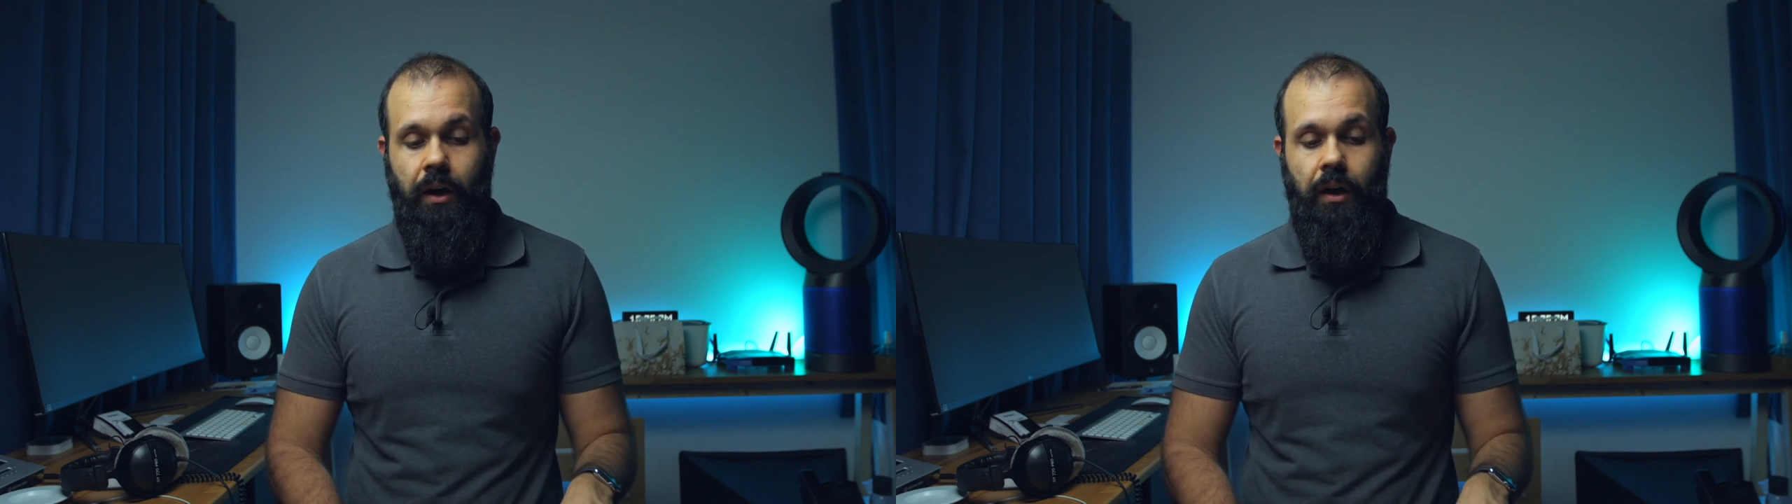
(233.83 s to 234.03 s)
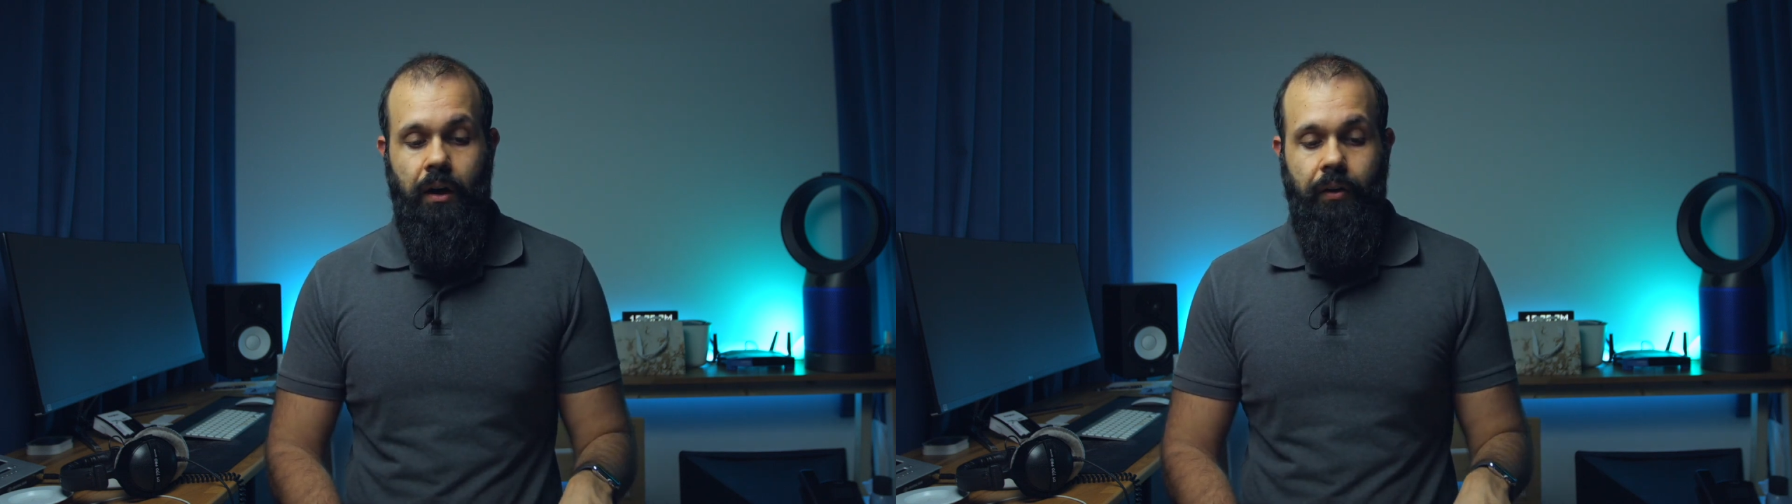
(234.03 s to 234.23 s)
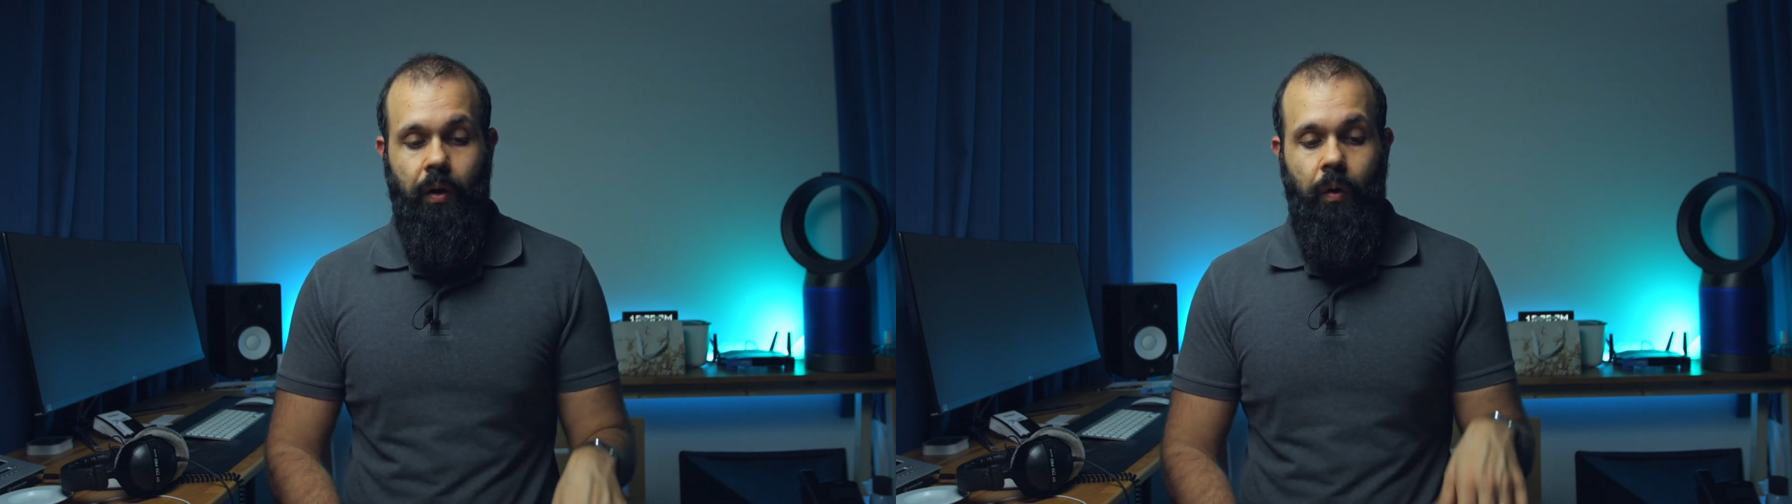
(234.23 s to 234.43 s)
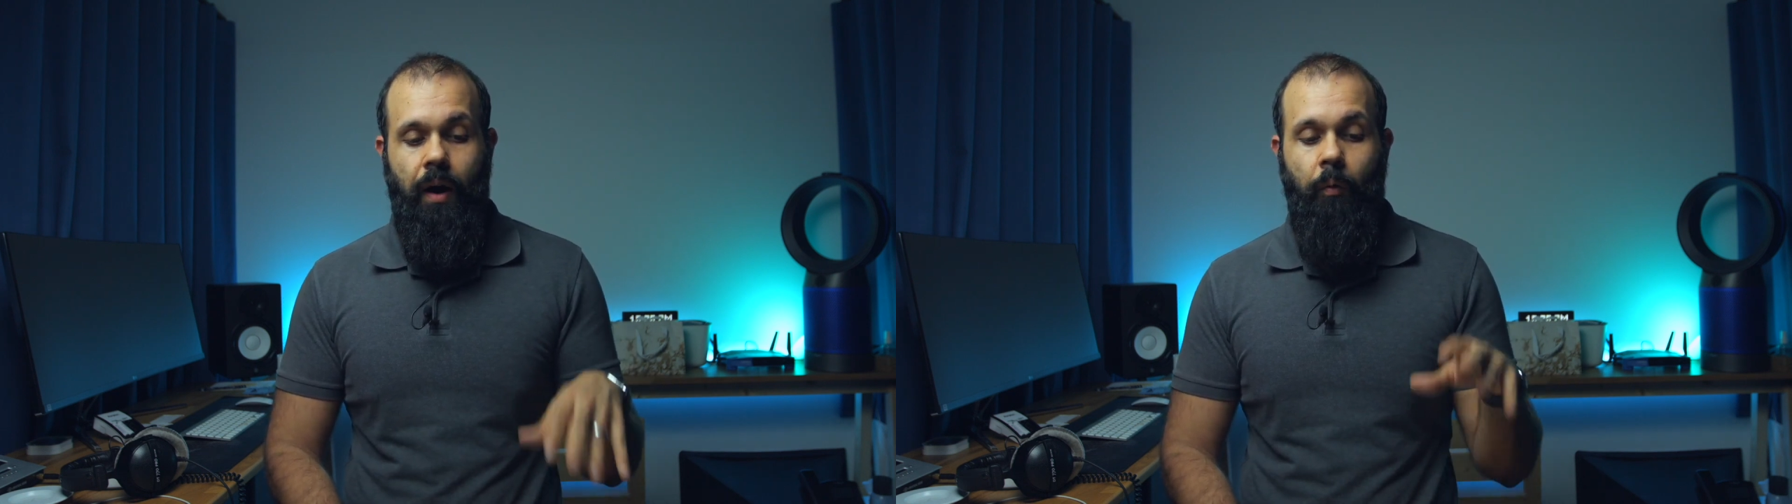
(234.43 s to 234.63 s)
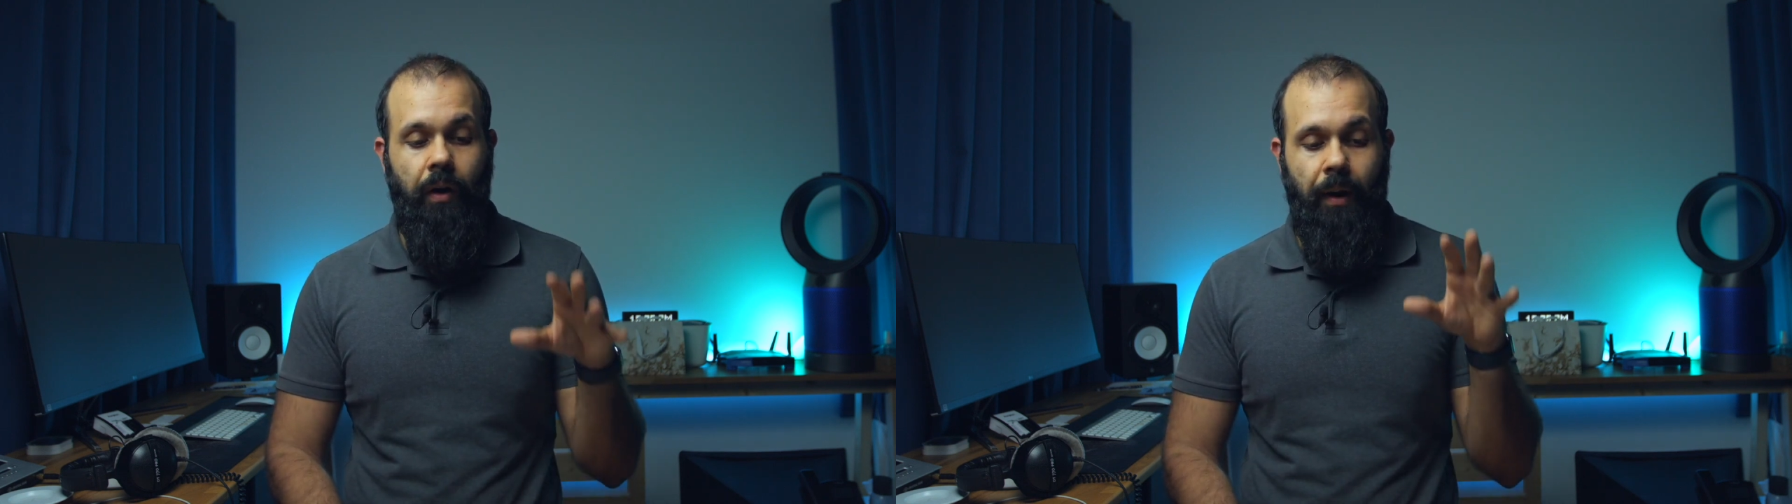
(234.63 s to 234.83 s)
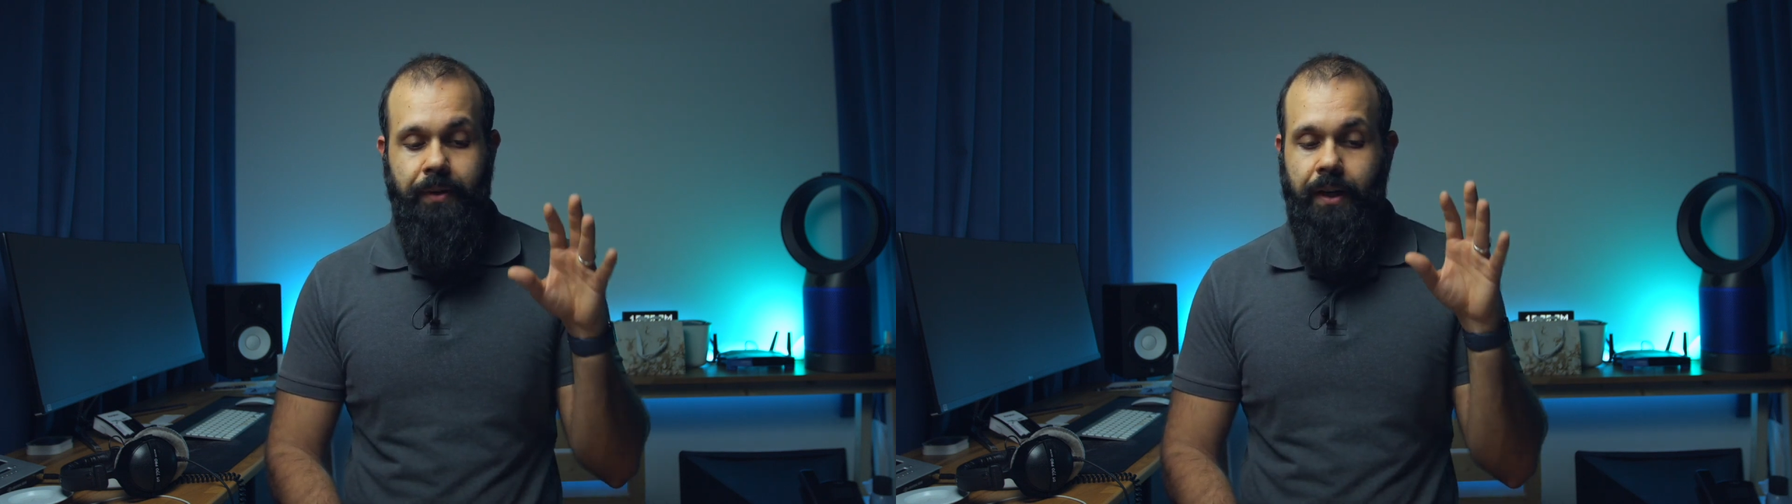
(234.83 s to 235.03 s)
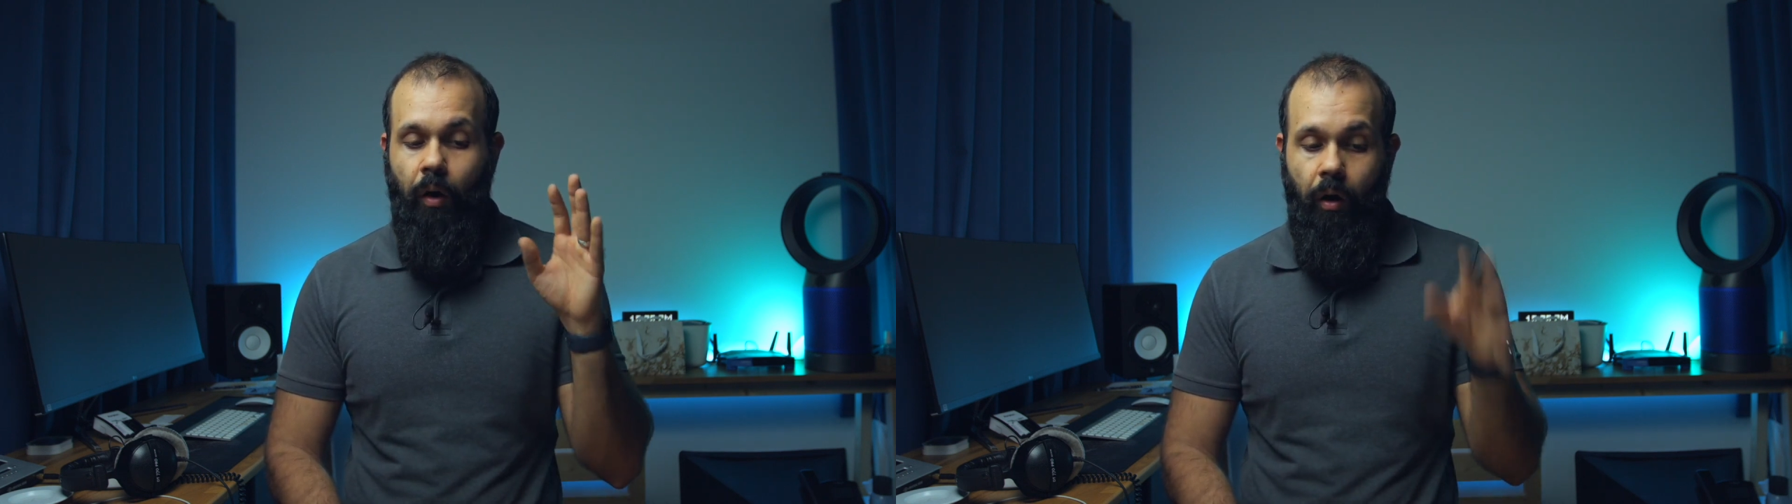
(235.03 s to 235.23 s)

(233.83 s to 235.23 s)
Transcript: Uh, you know I won't update